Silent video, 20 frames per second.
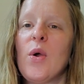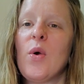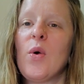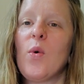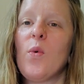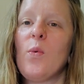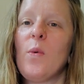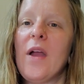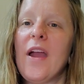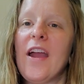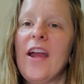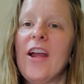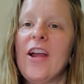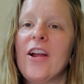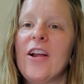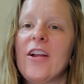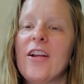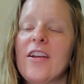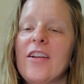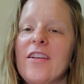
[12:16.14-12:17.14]

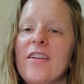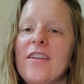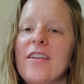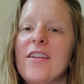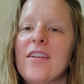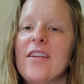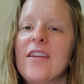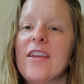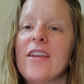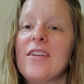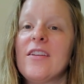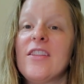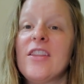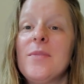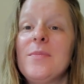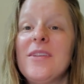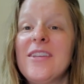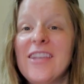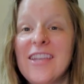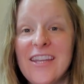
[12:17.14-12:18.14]
where in
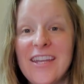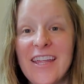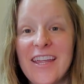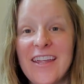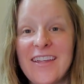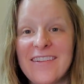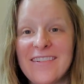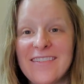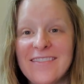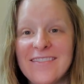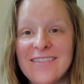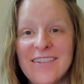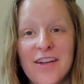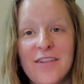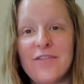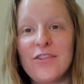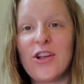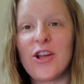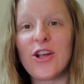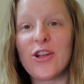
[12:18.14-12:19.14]
the beginning
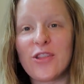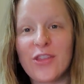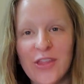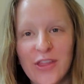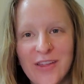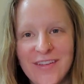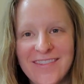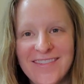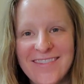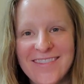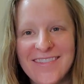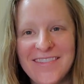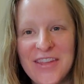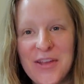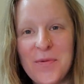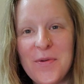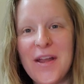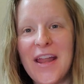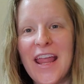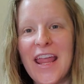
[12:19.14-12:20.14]
of Earth,
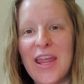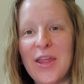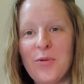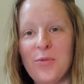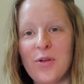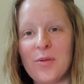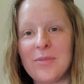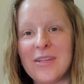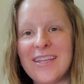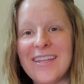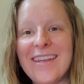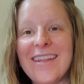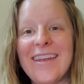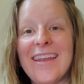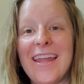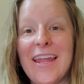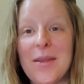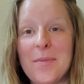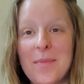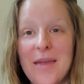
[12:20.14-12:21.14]
there were 8 women and
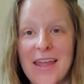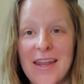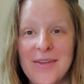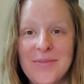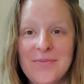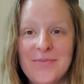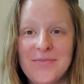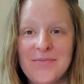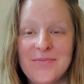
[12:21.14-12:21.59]
8 men,